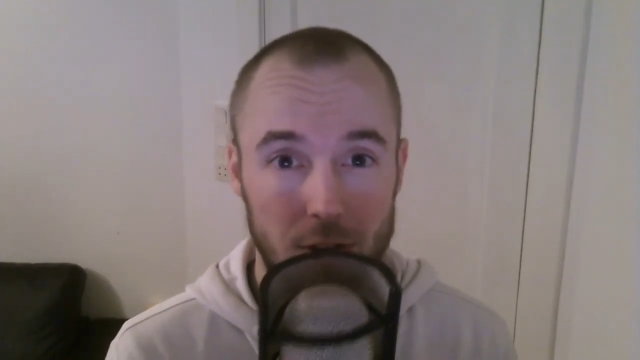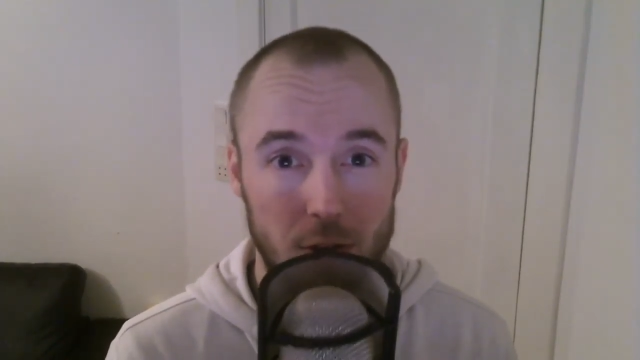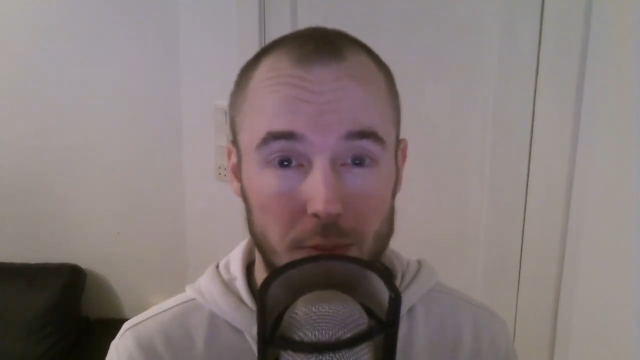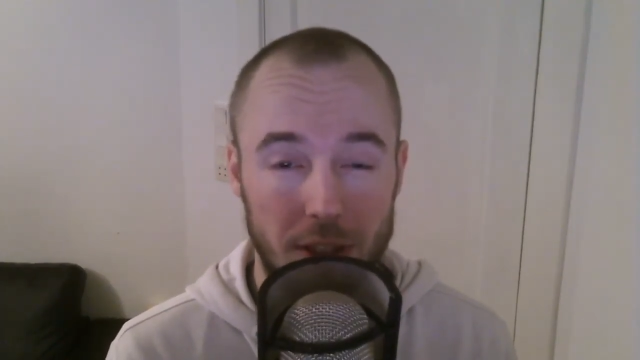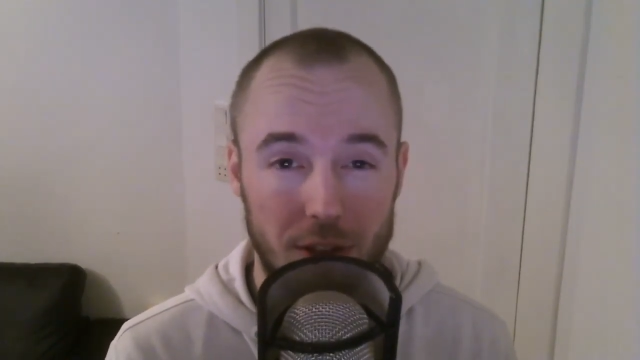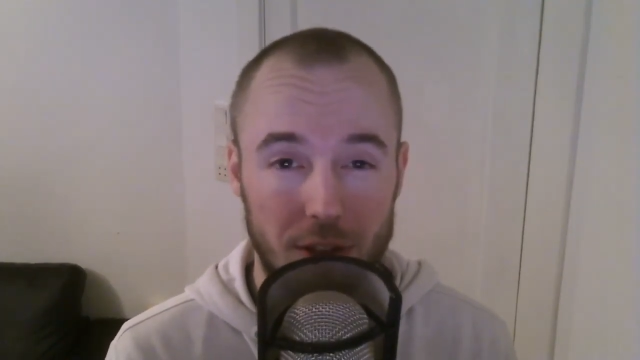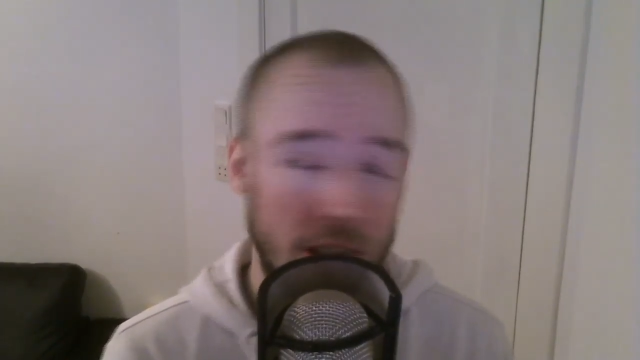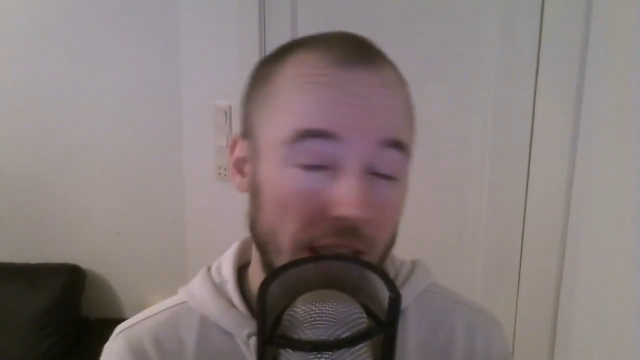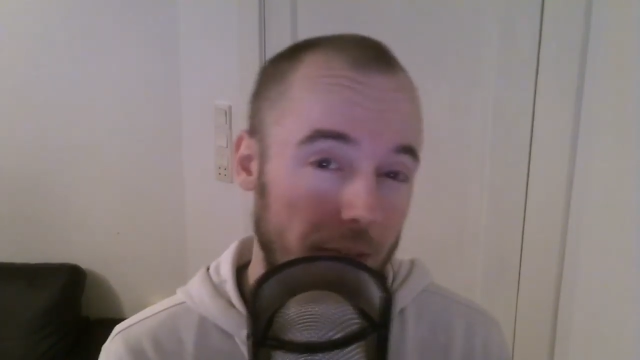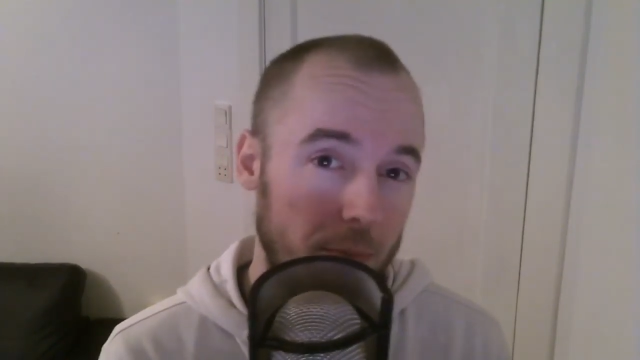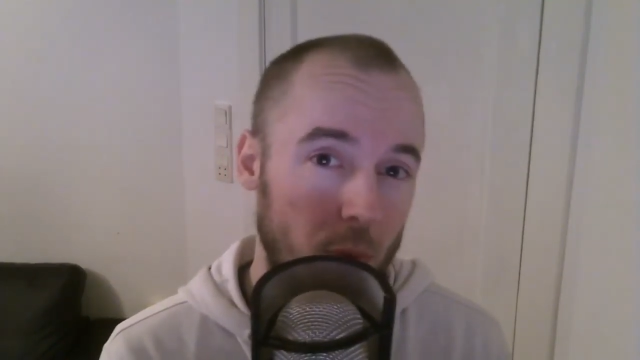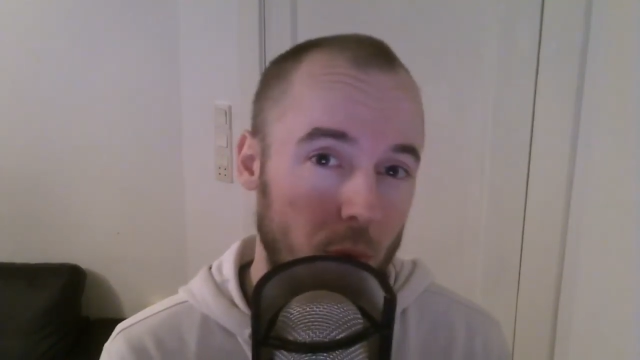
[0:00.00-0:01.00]
Make the
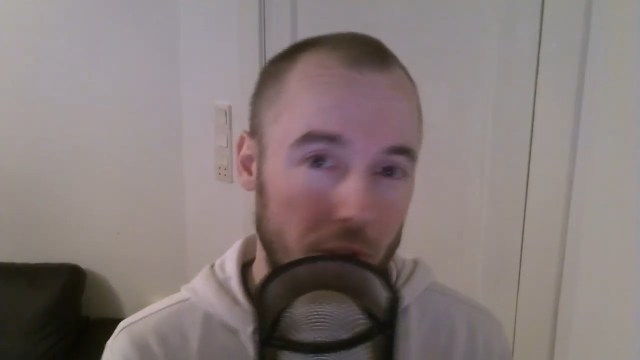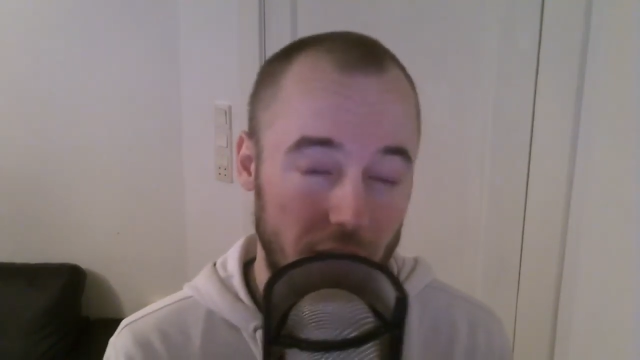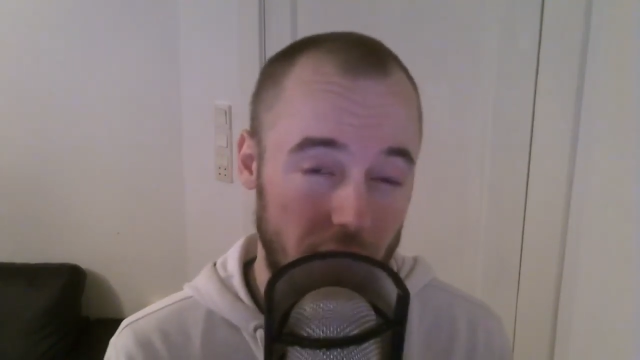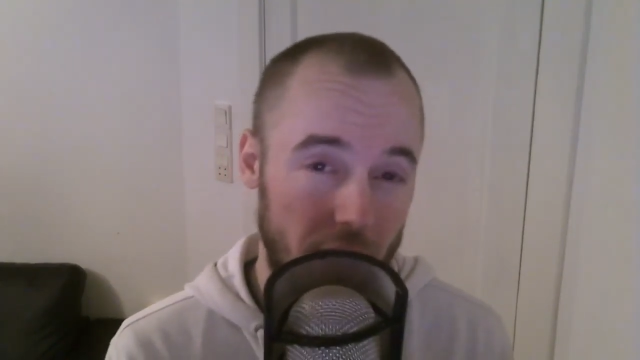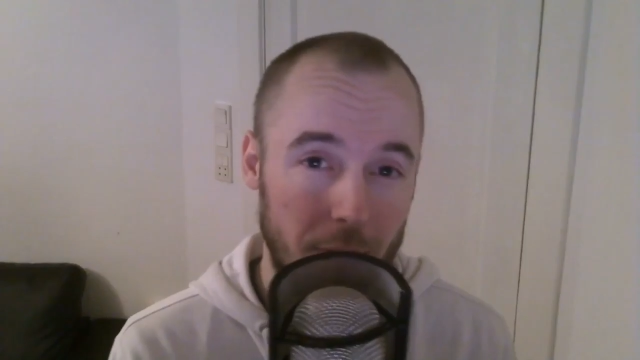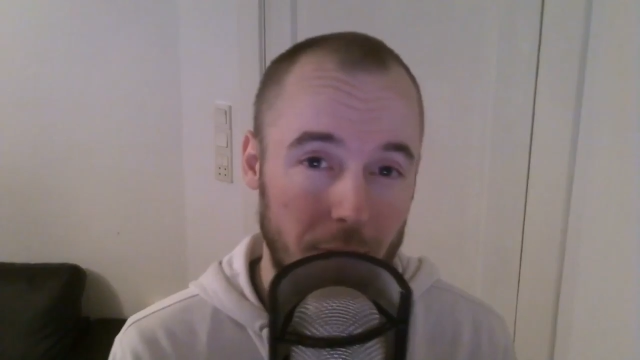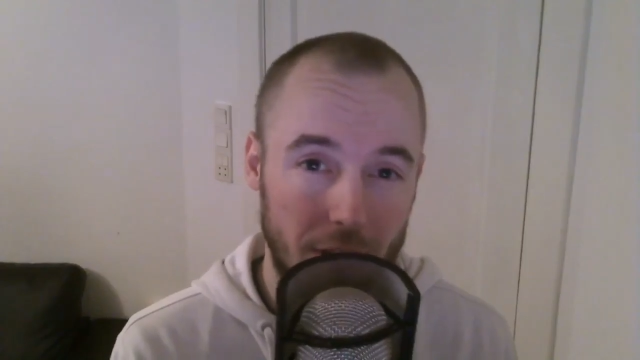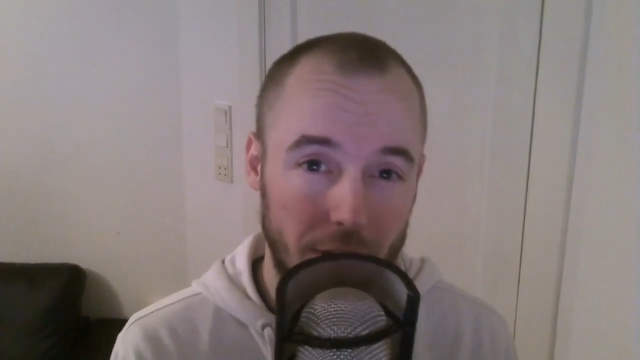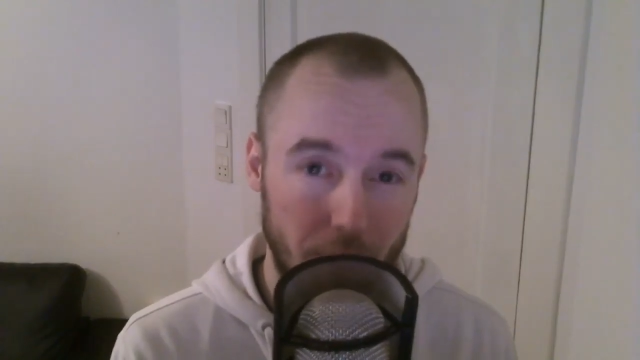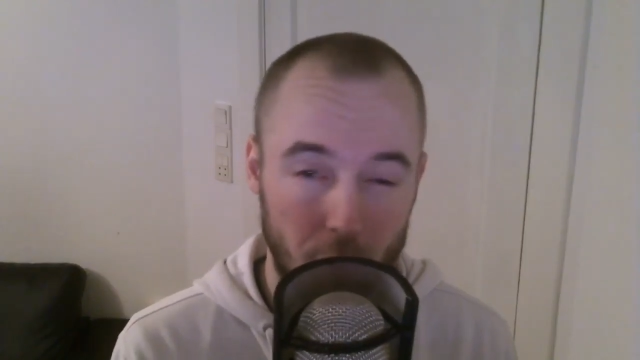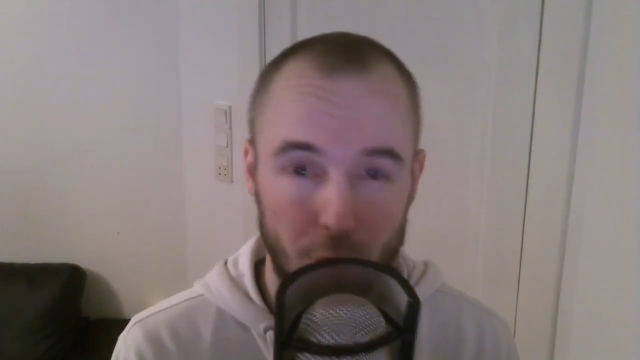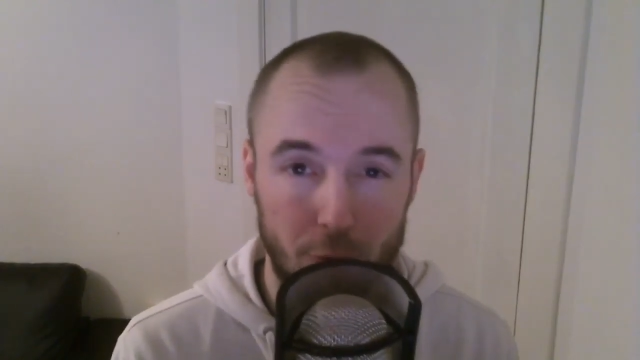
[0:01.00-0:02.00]
game more dynamic and
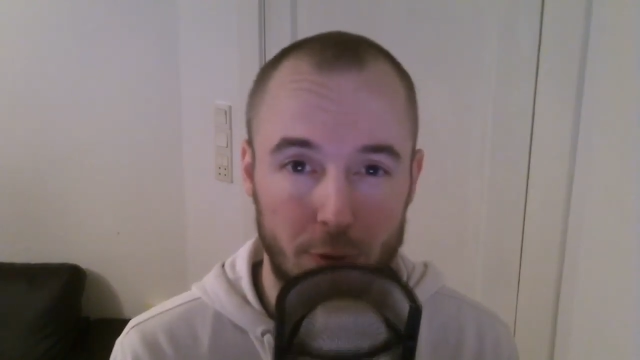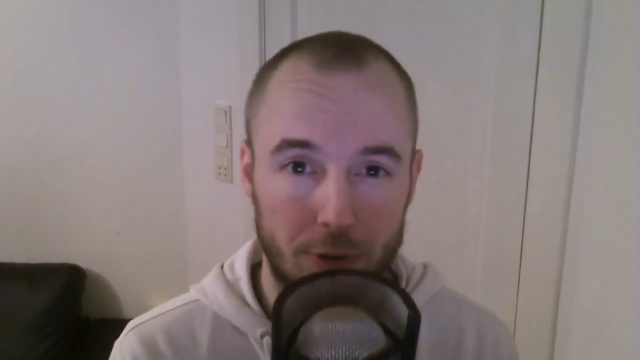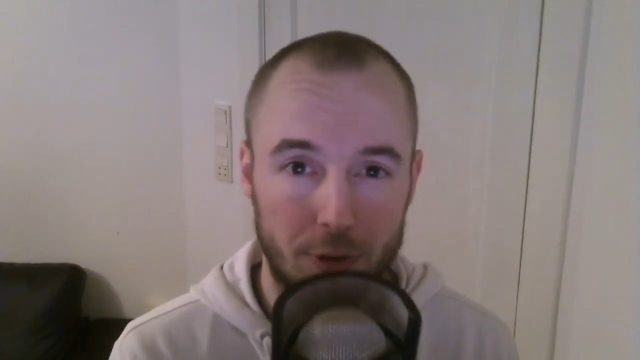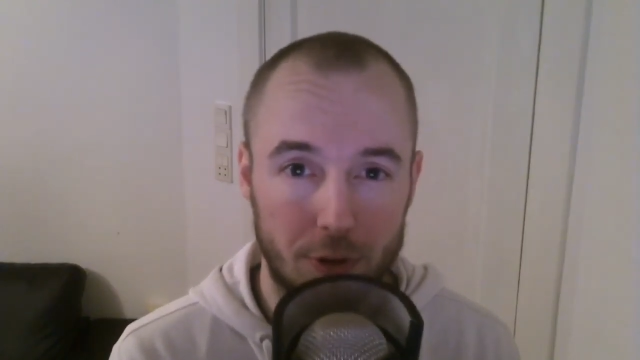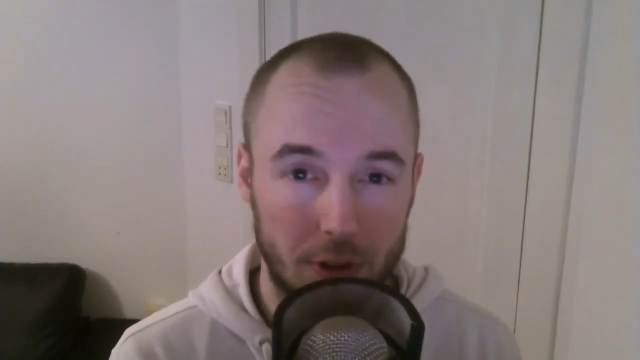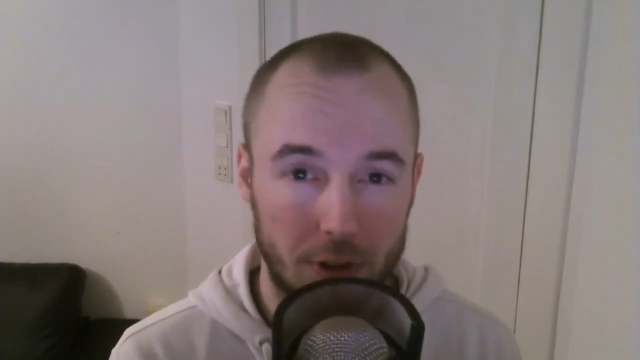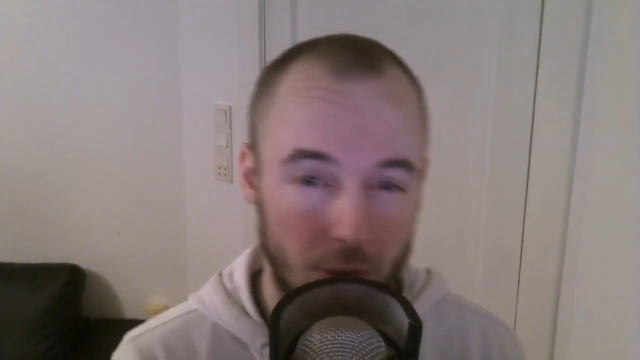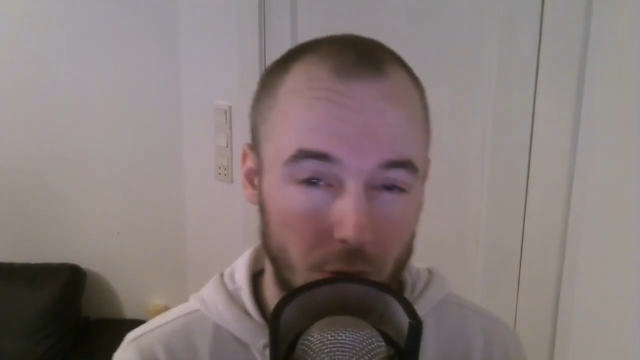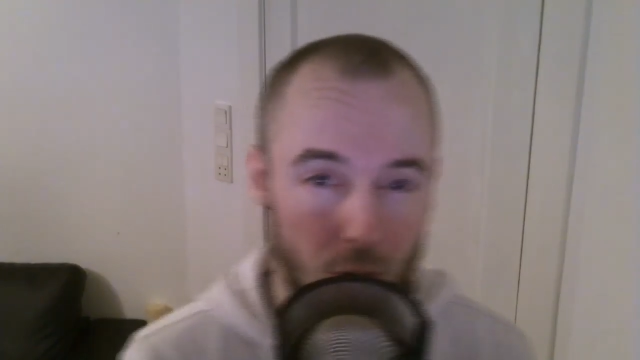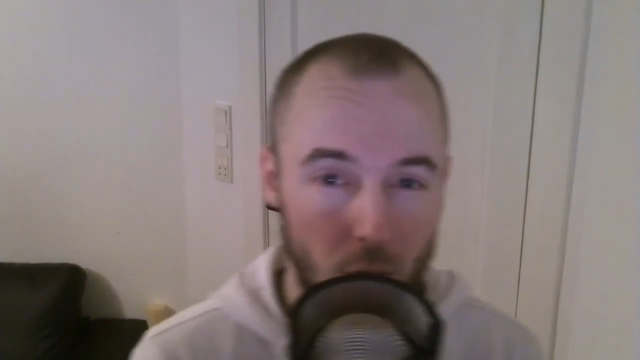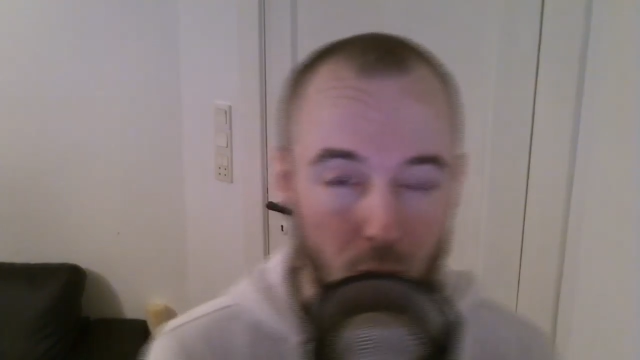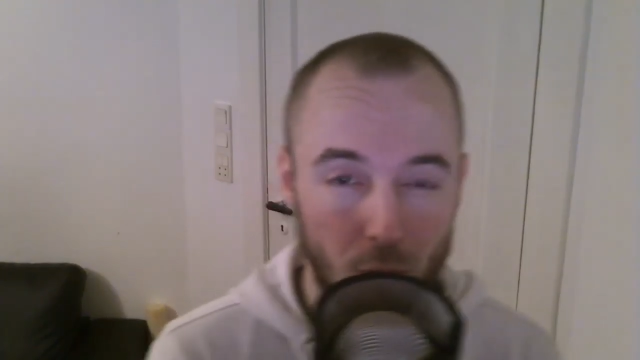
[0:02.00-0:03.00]
more fun, you know,
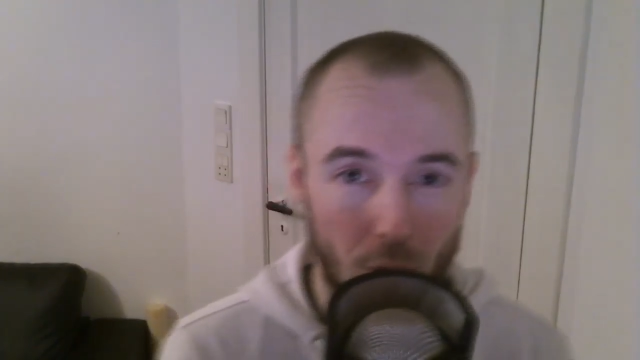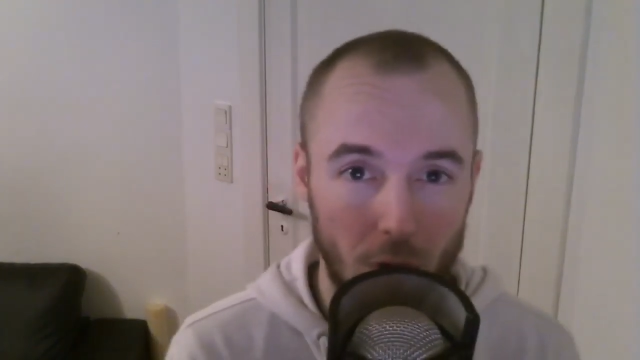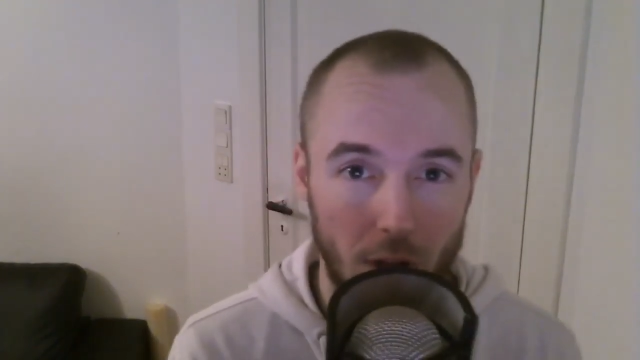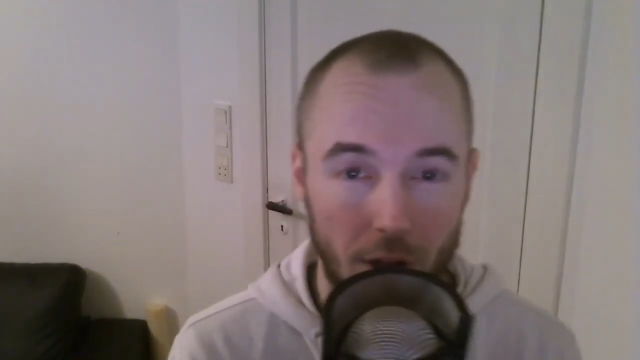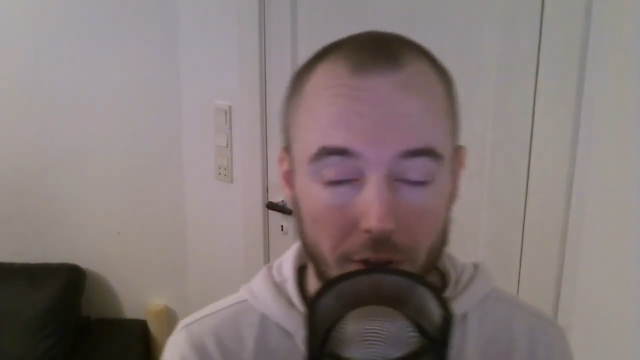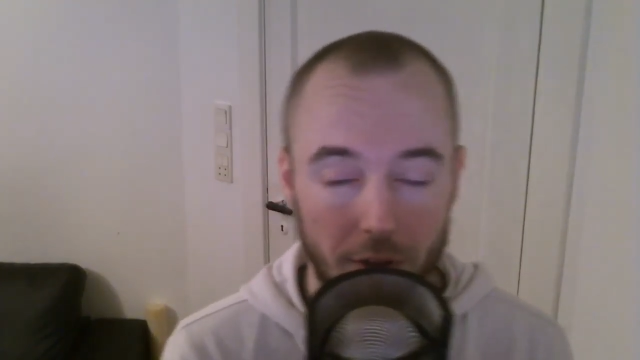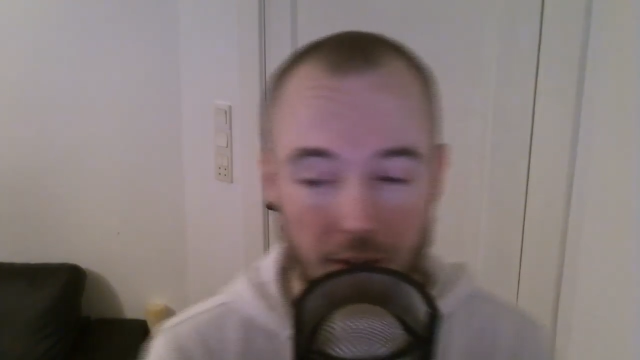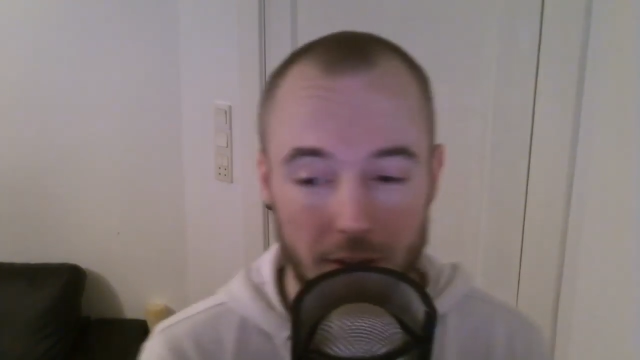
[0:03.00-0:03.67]
overall, I think.